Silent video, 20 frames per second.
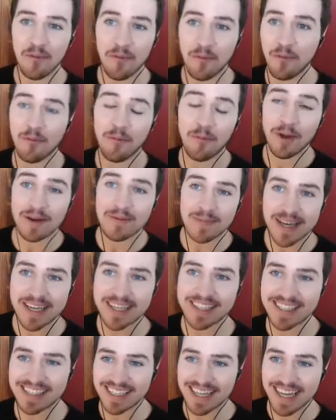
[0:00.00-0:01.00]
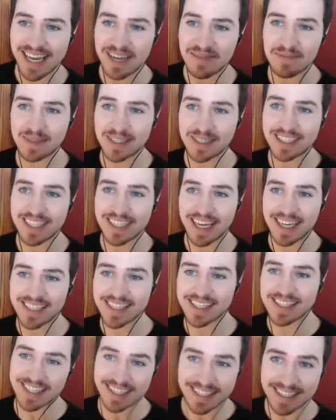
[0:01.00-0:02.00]
what makes an A/B test
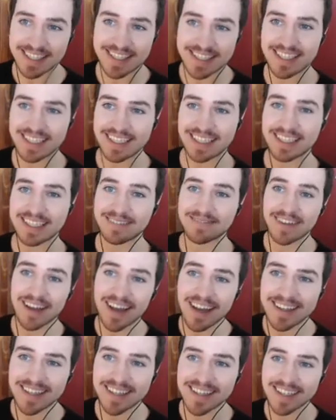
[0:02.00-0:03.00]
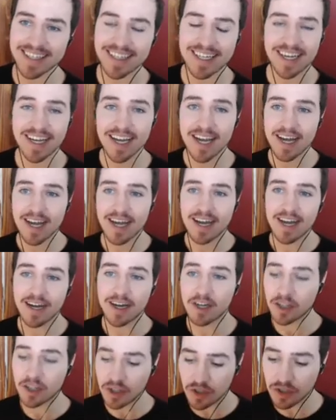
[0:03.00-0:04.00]
statistically valid,
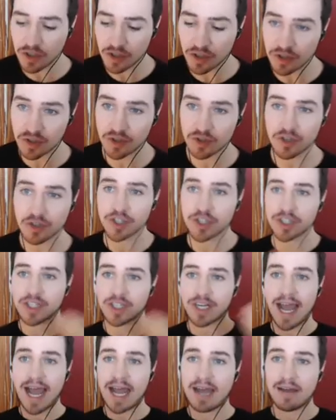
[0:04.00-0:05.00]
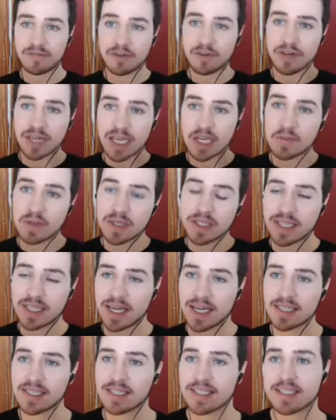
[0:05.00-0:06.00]
you could have your A/B
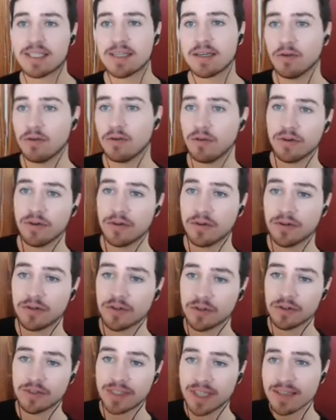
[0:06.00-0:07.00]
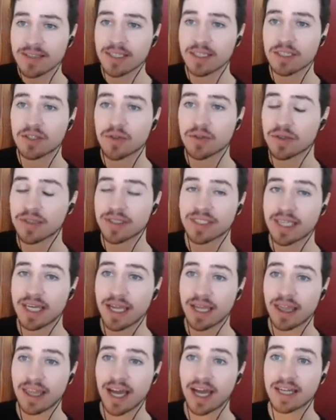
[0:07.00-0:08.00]
test or your testing tool
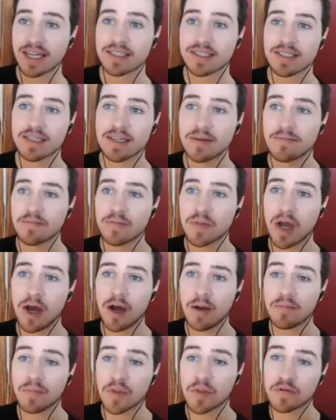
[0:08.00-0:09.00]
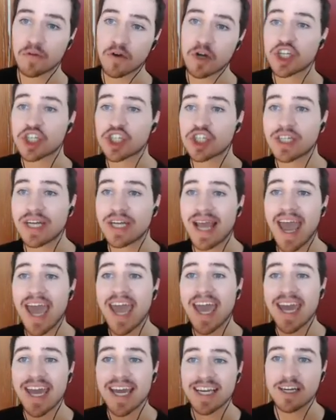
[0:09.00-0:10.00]
say that version
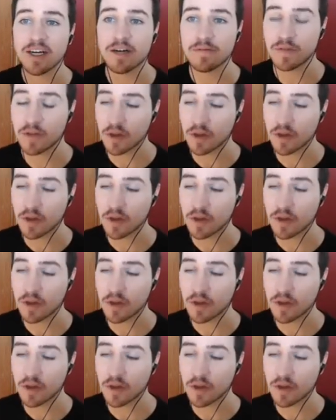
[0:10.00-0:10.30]
A of your